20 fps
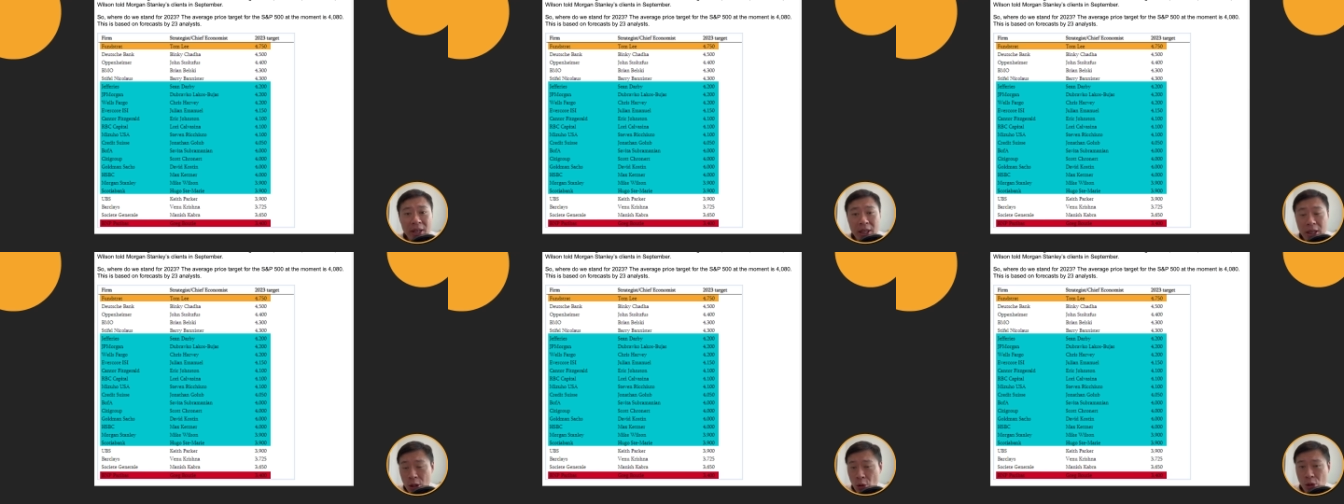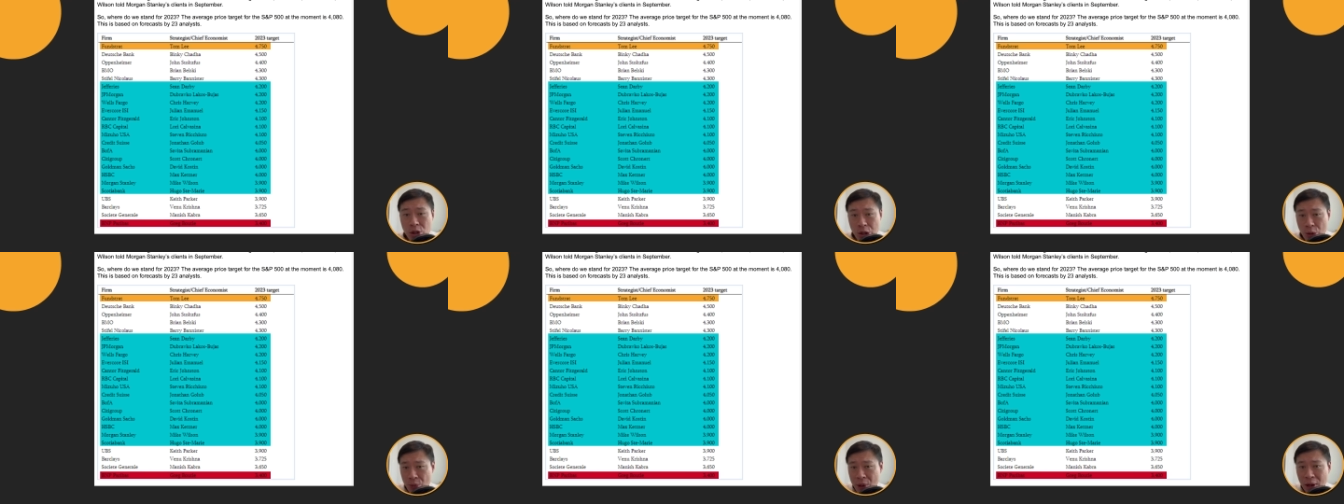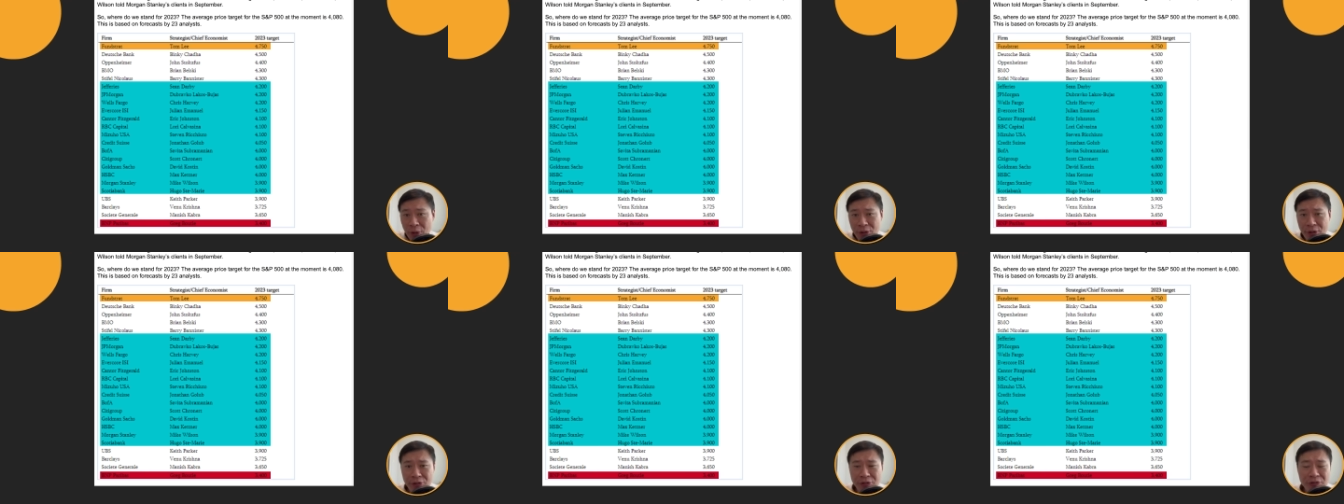it was
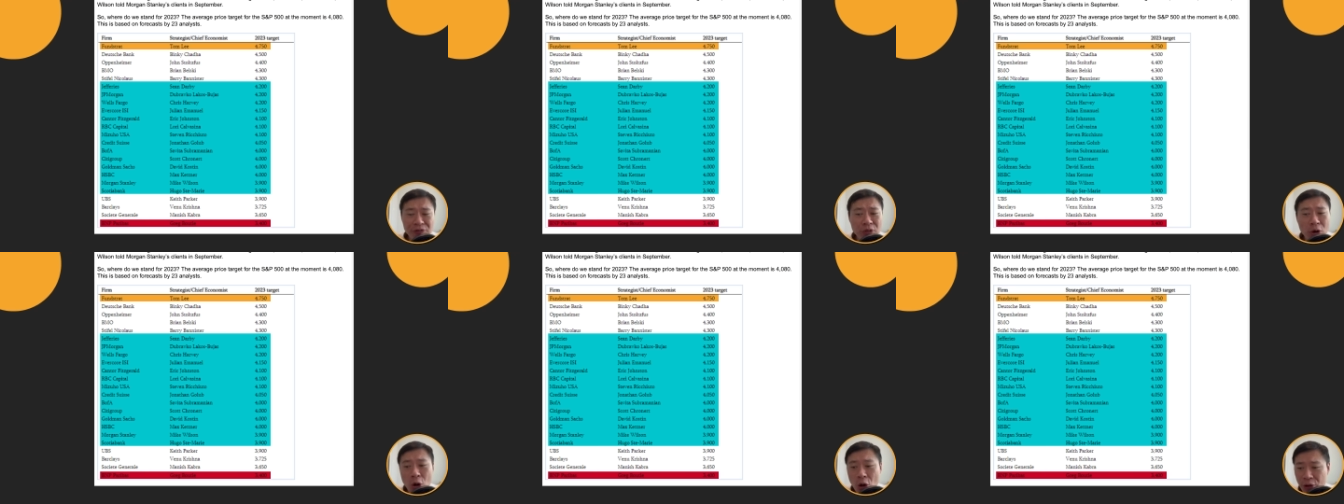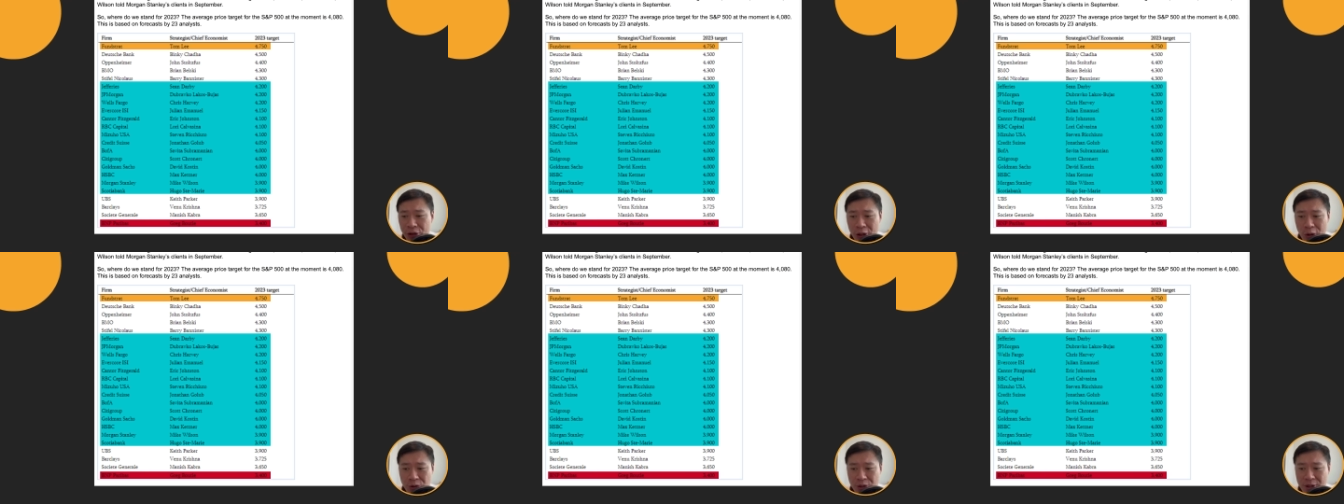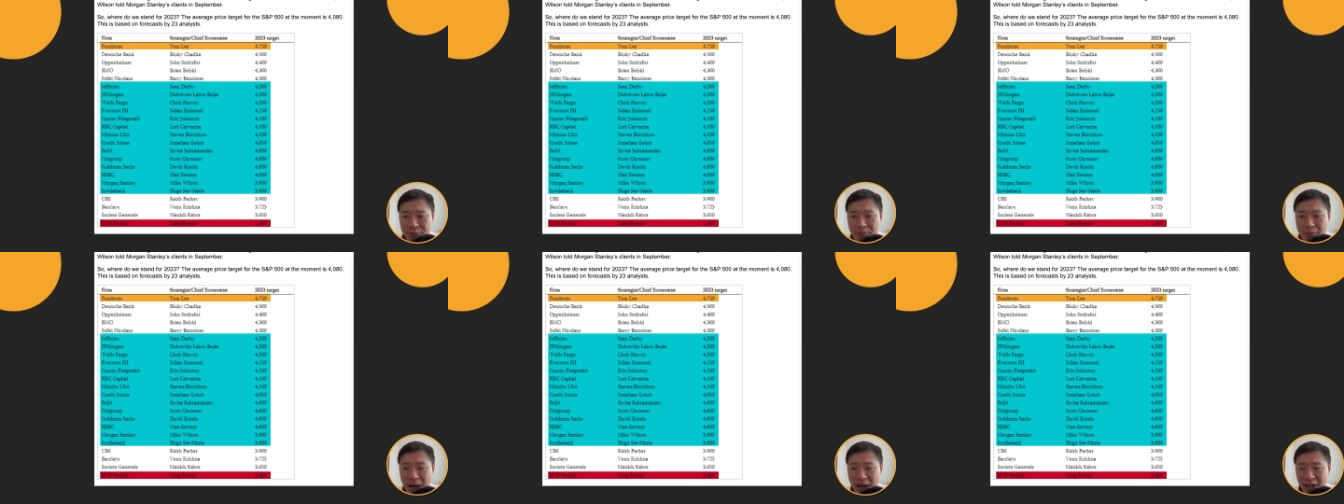around the
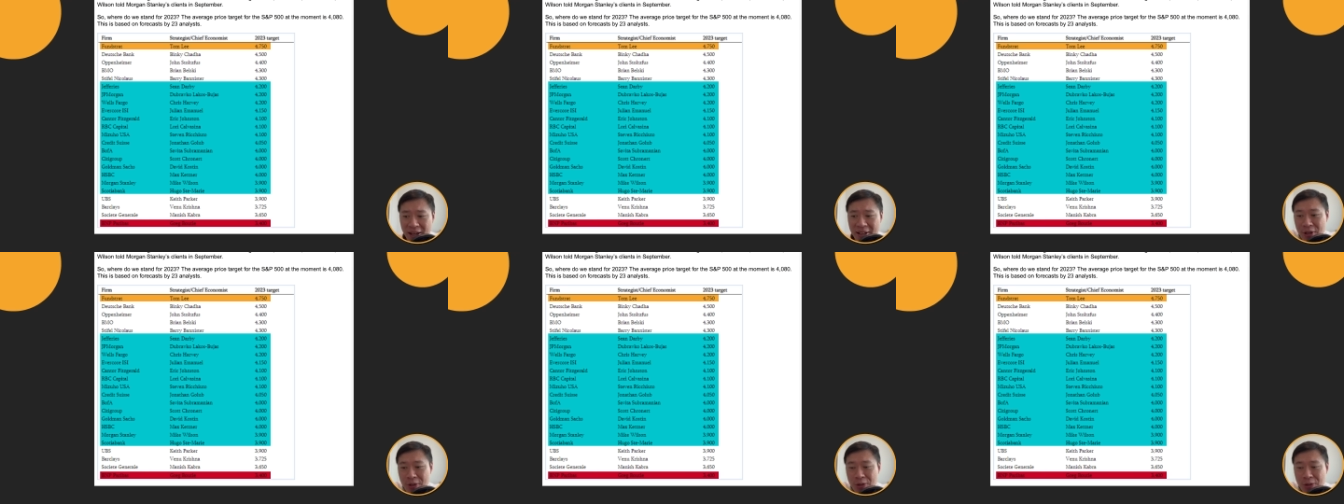4,000 mark.